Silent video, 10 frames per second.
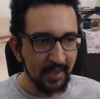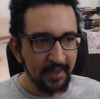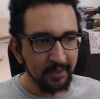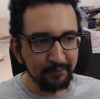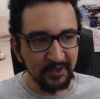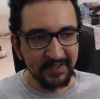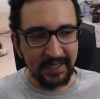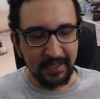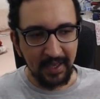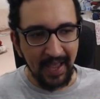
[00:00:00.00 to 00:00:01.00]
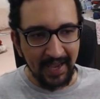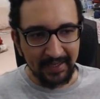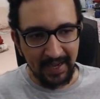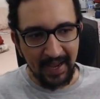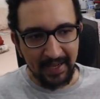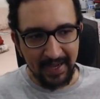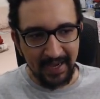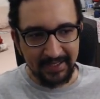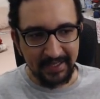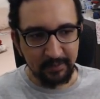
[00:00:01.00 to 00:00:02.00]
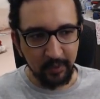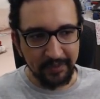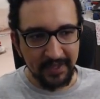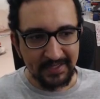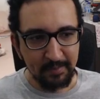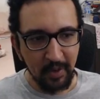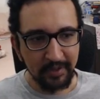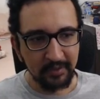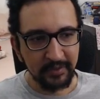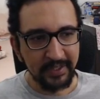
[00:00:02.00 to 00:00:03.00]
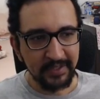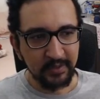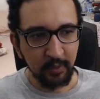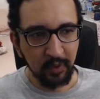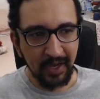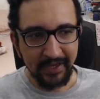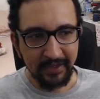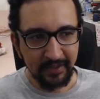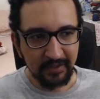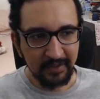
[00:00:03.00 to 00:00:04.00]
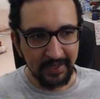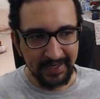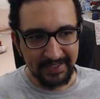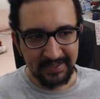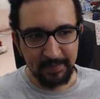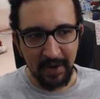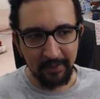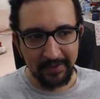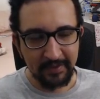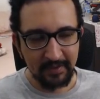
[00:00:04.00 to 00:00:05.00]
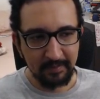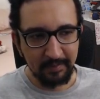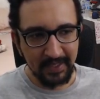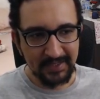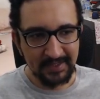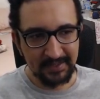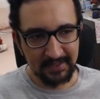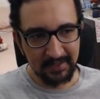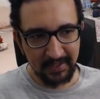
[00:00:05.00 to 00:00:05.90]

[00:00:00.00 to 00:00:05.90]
the first thing I did with this model is to clear its parent, because